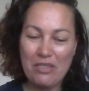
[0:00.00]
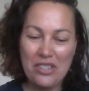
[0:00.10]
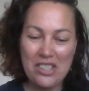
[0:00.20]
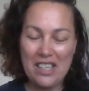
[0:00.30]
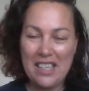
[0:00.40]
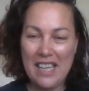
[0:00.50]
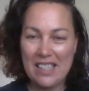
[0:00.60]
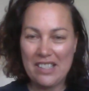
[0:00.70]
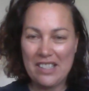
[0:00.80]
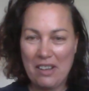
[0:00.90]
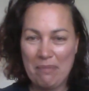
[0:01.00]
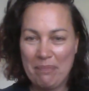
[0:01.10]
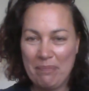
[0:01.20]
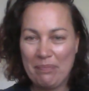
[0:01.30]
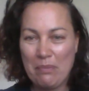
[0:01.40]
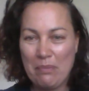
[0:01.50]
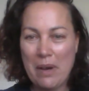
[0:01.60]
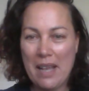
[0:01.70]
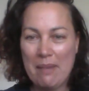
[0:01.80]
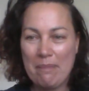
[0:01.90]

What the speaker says: will see you next time. Bye bye.